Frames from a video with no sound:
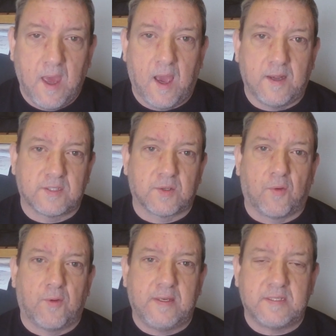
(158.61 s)
and it's
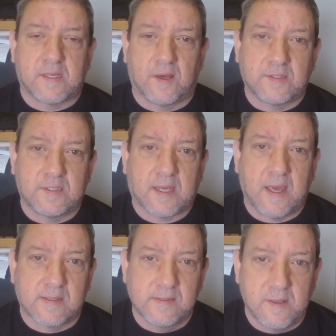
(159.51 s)
already started to
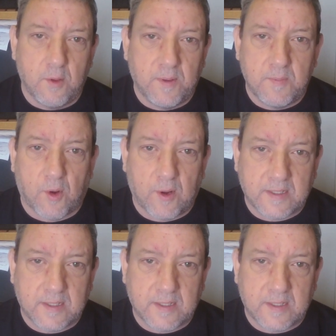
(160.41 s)
get a little bit more